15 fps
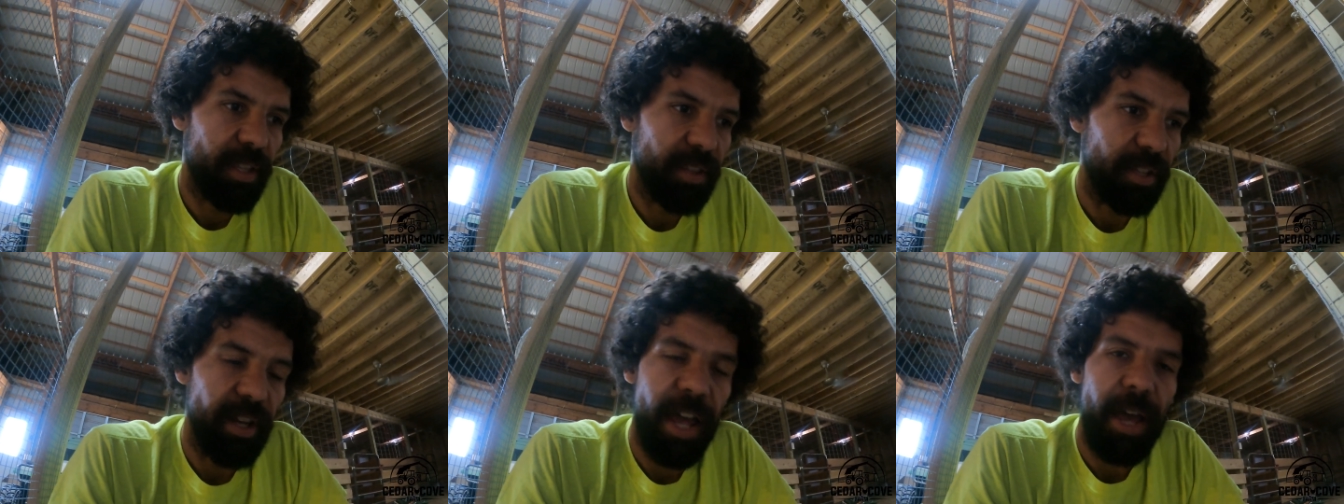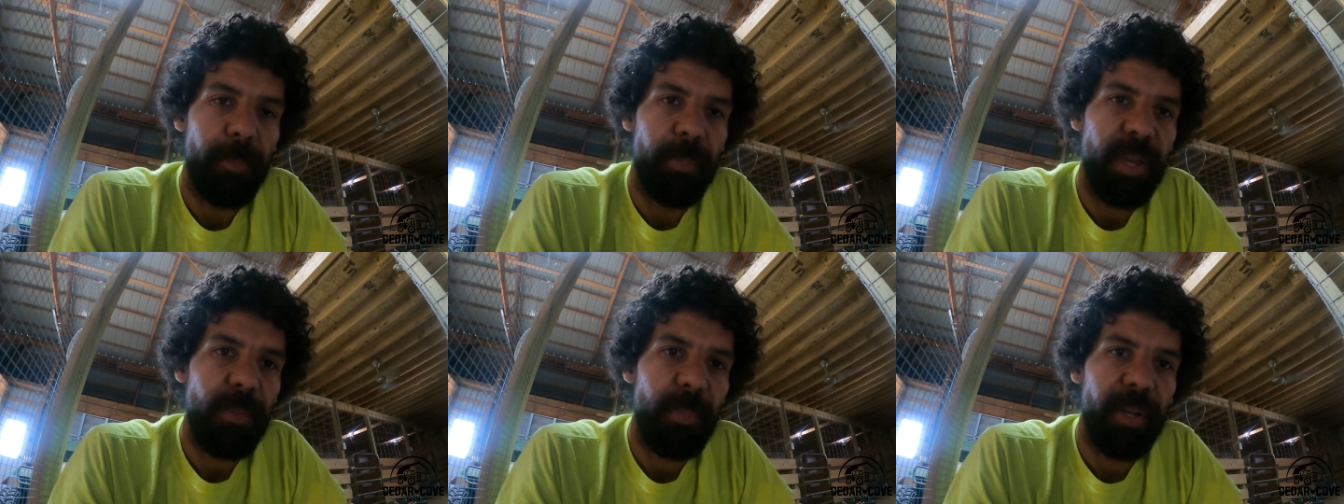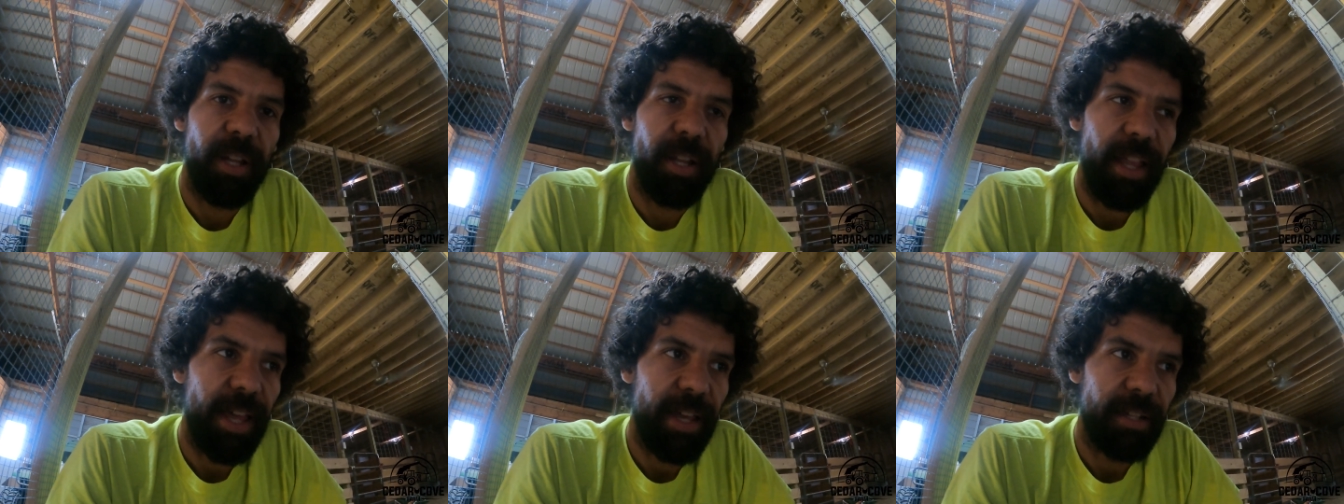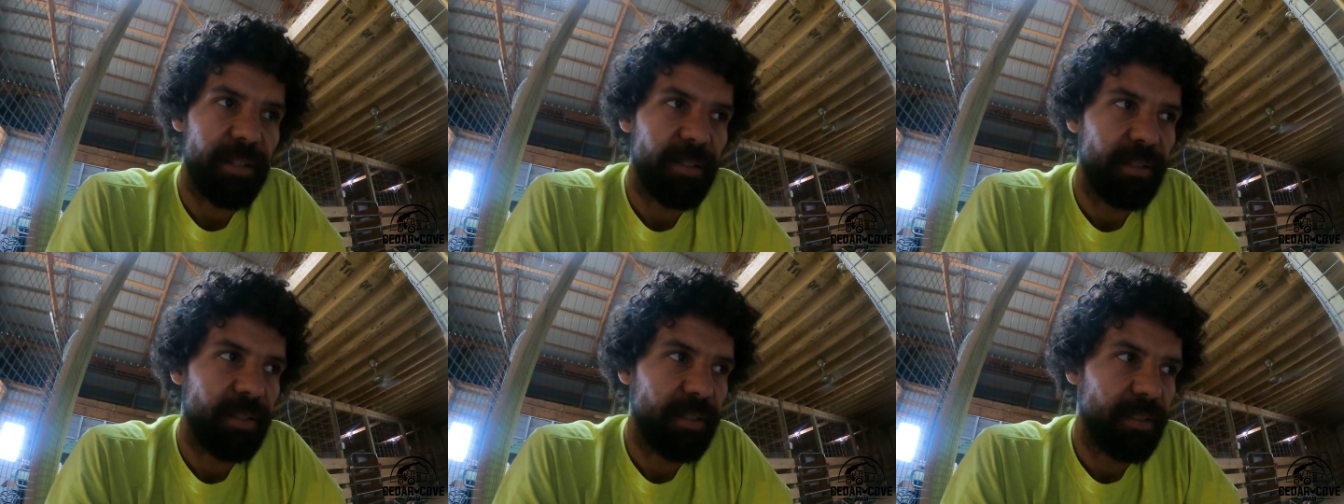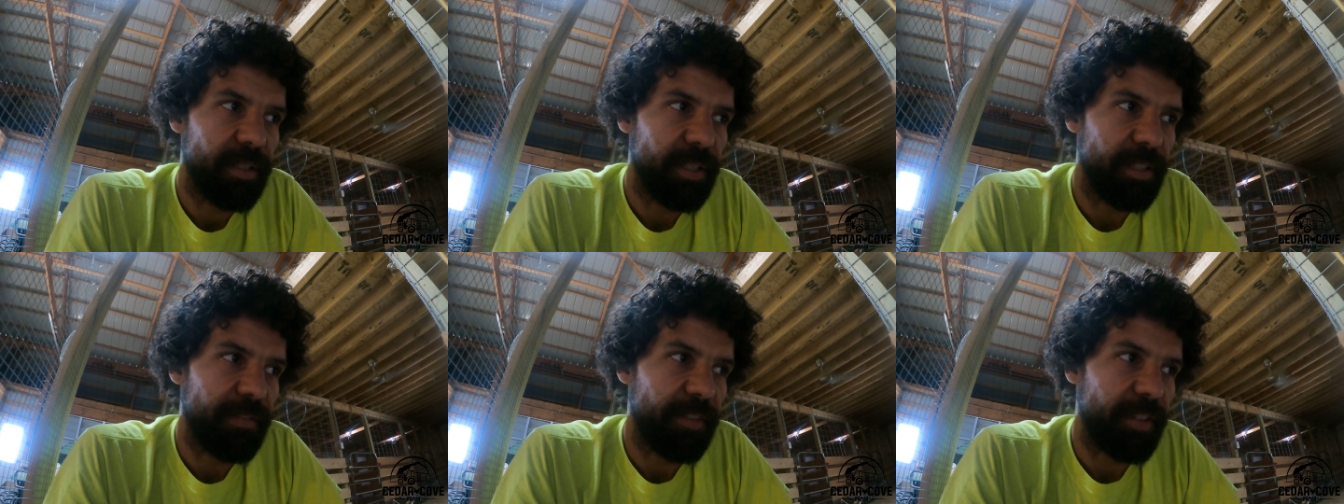They're not peeping a lot.
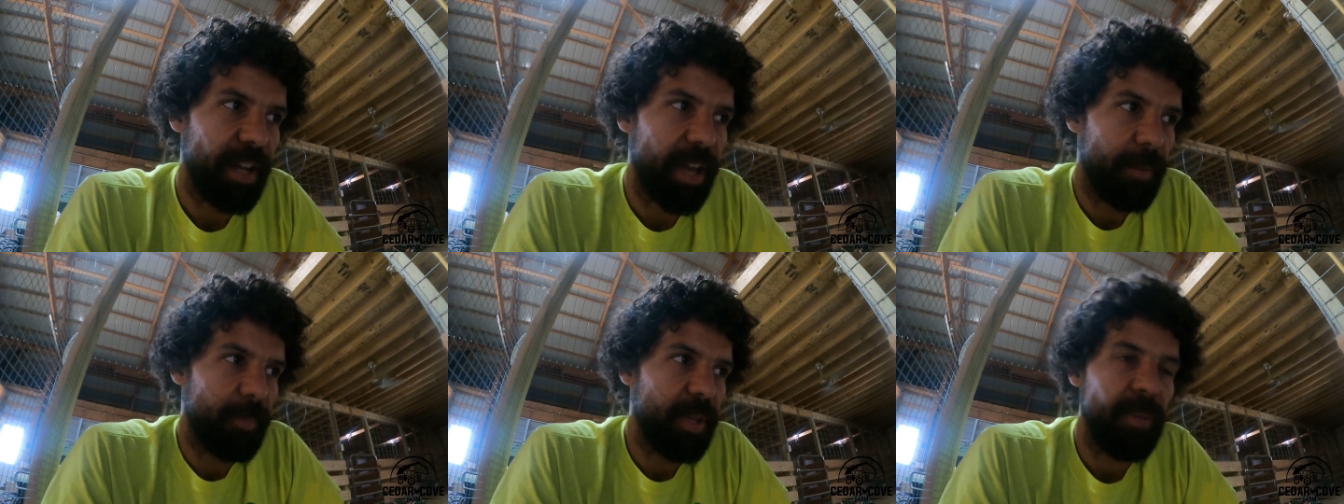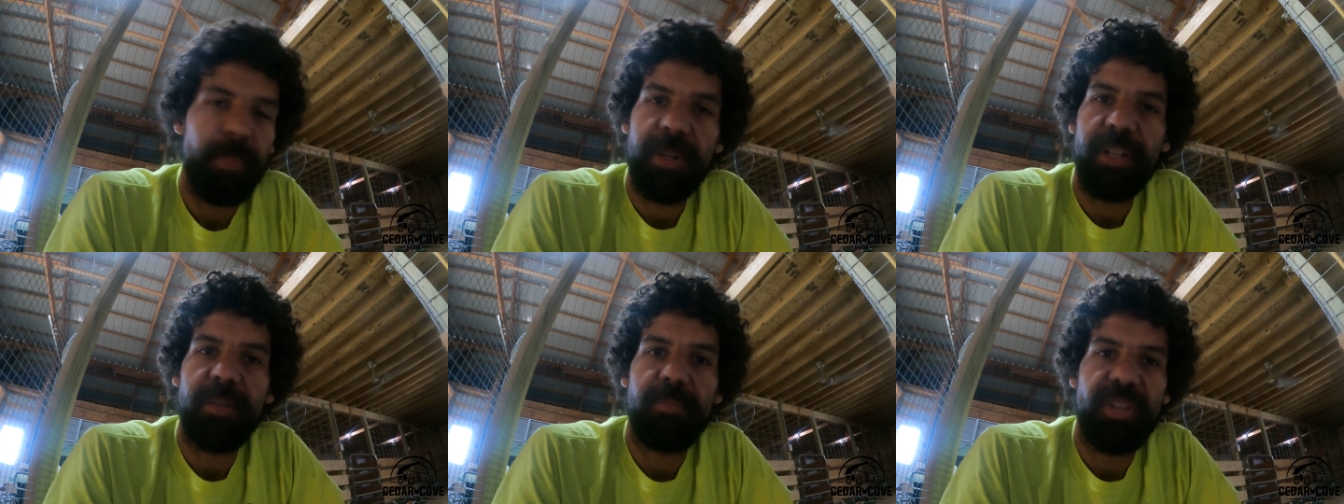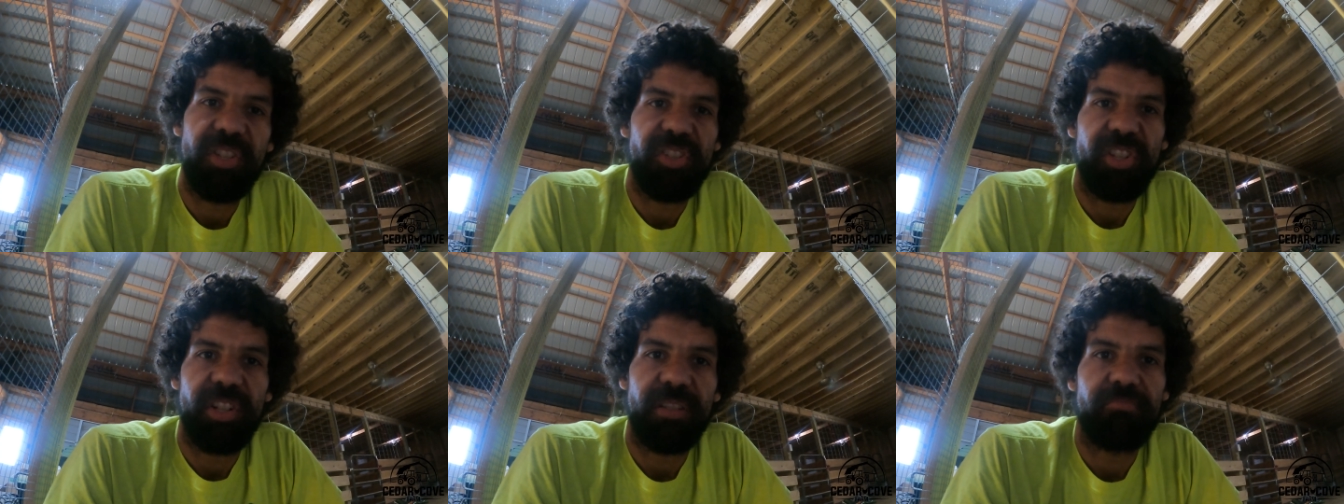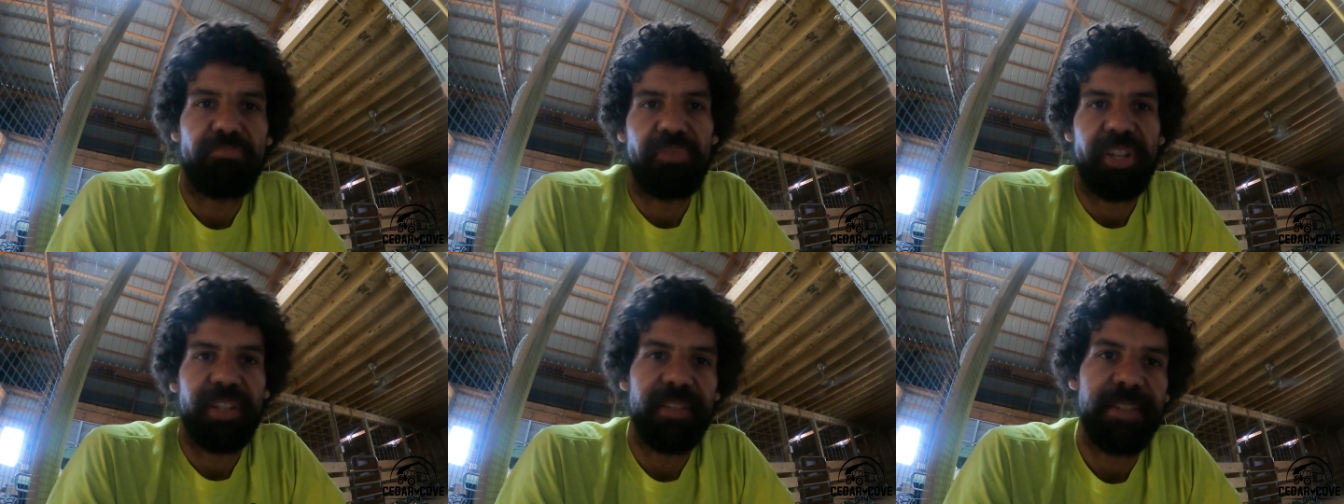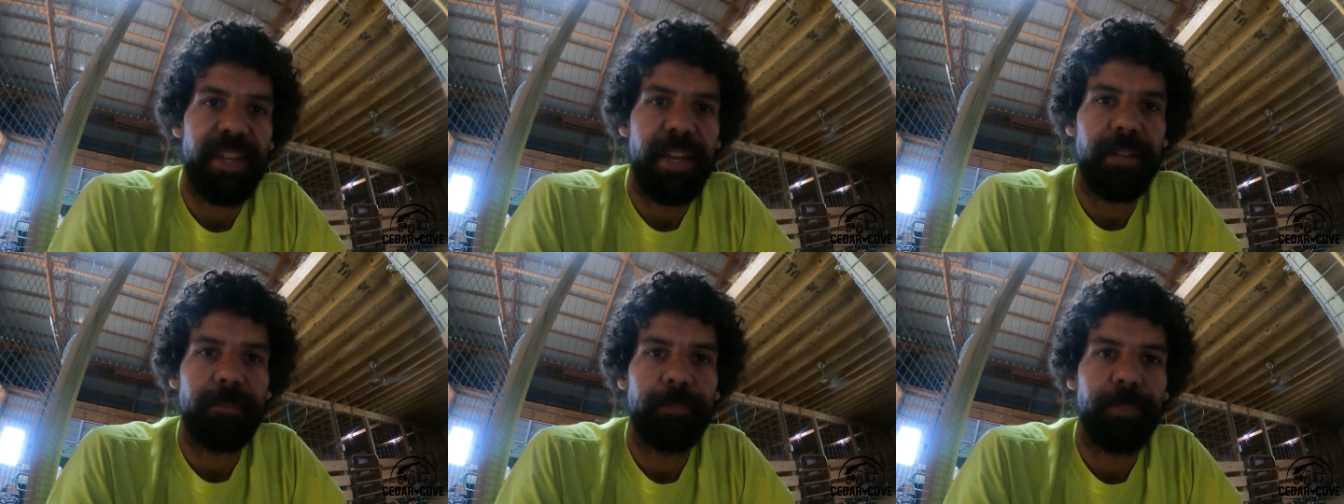If they're not peeping, it means they're
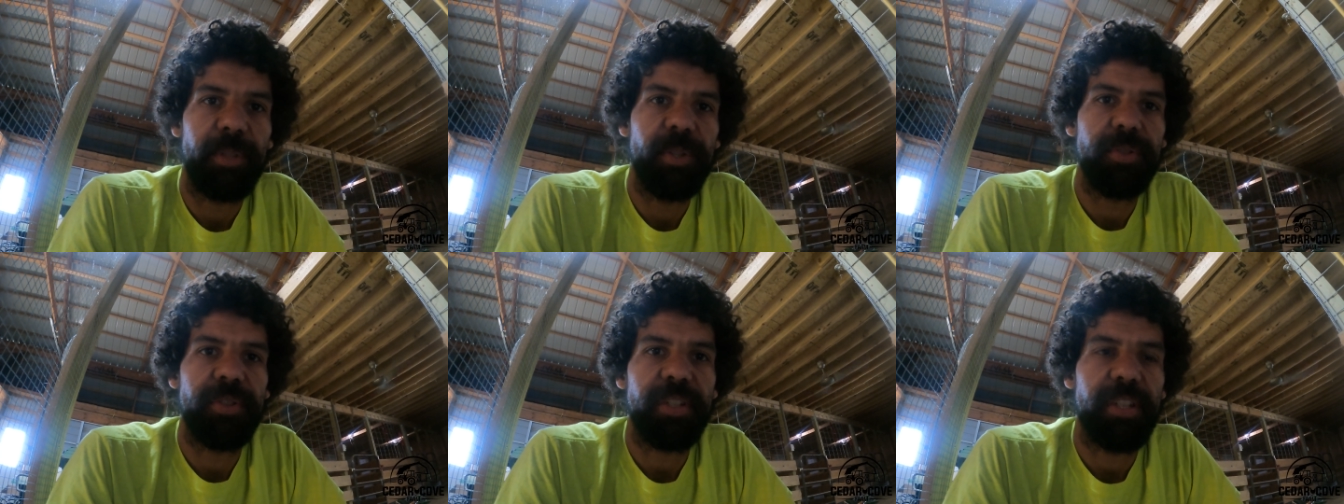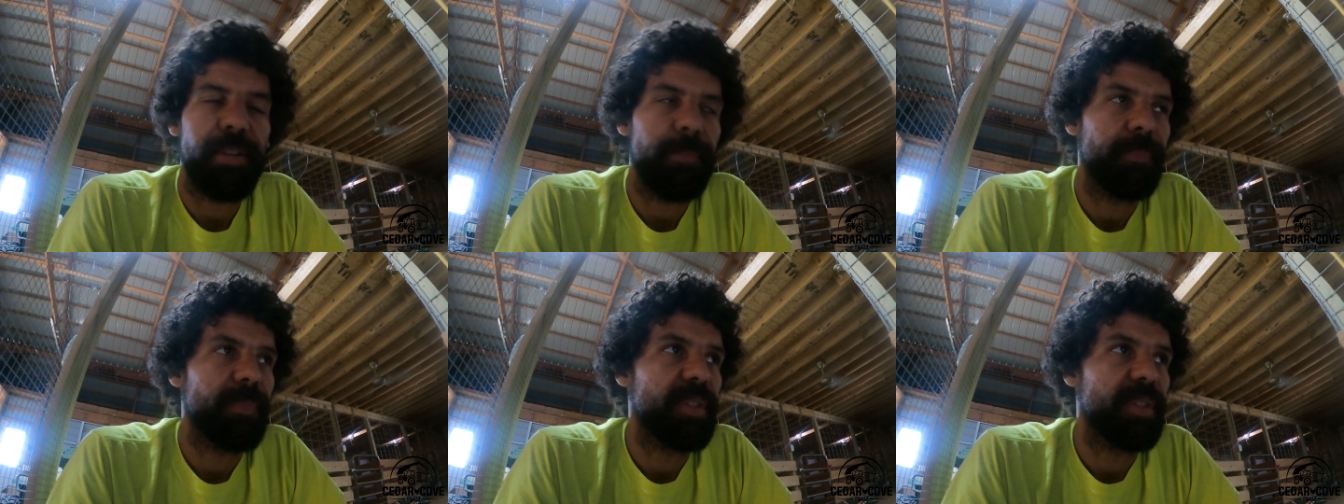content usually.